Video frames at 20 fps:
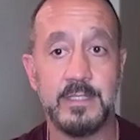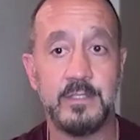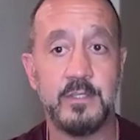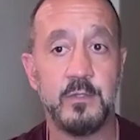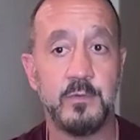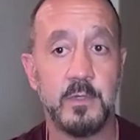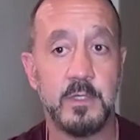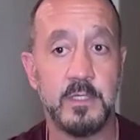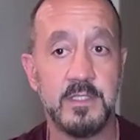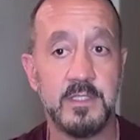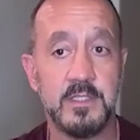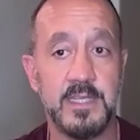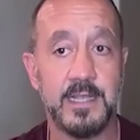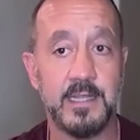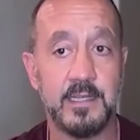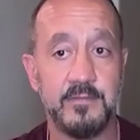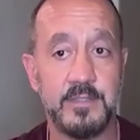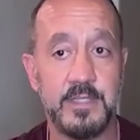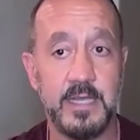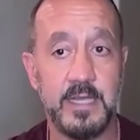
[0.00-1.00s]
two
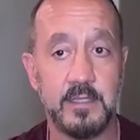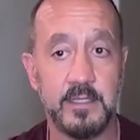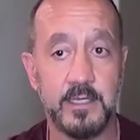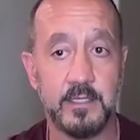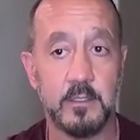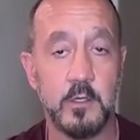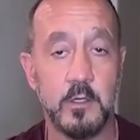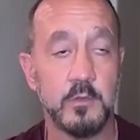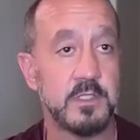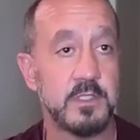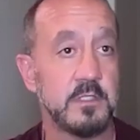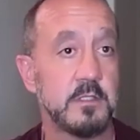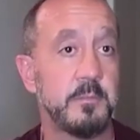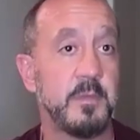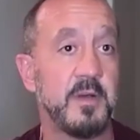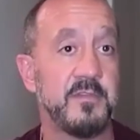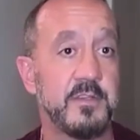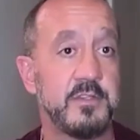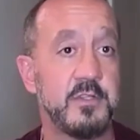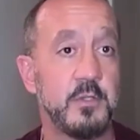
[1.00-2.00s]
consecutive daily closes
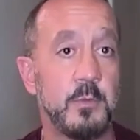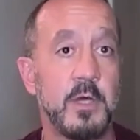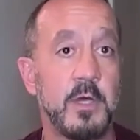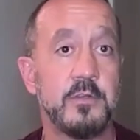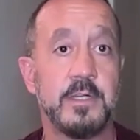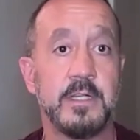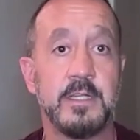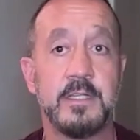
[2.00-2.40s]
above the 200.